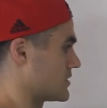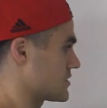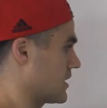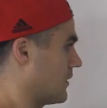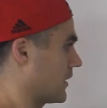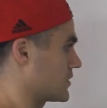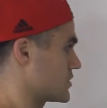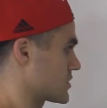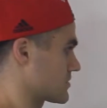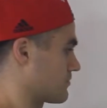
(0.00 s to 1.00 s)
So now I could
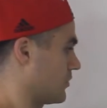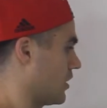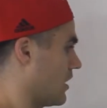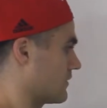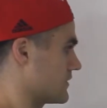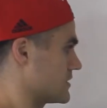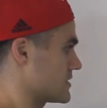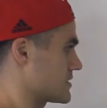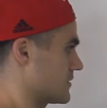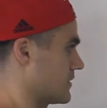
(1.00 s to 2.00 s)
just plot
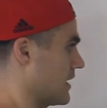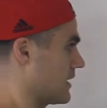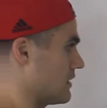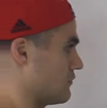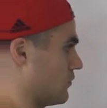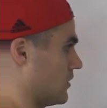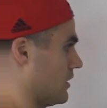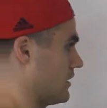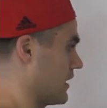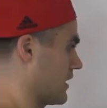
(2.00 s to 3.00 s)
these. So negative
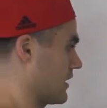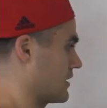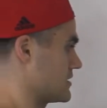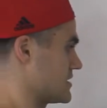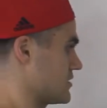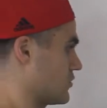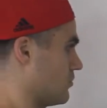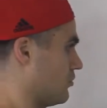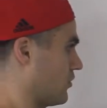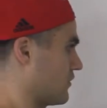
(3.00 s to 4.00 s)
1 and
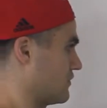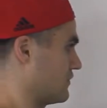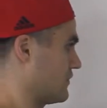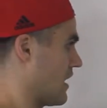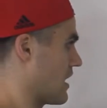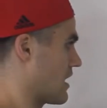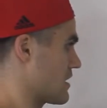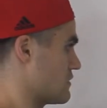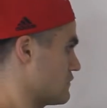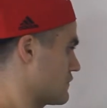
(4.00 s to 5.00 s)
0
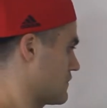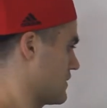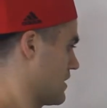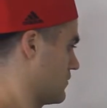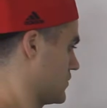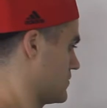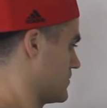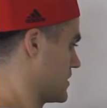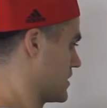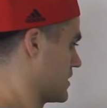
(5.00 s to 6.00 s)
0.5, that
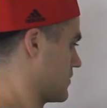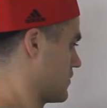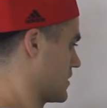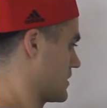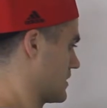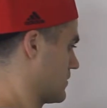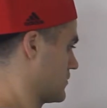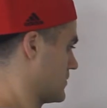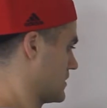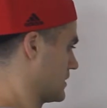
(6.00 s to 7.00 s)
would be what? That
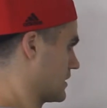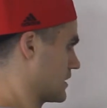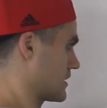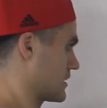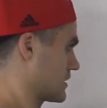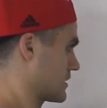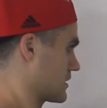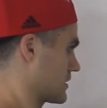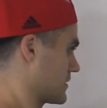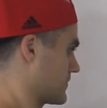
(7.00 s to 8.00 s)
would be like,
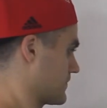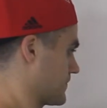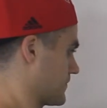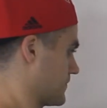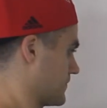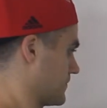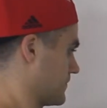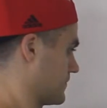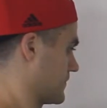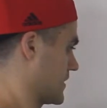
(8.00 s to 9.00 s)
um,
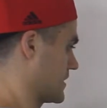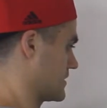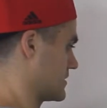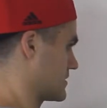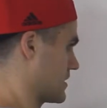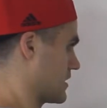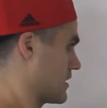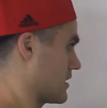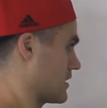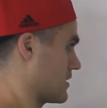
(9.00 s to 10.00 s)
I'd
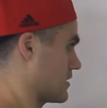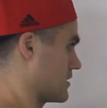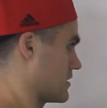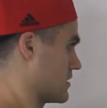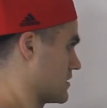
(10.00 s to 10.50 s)
say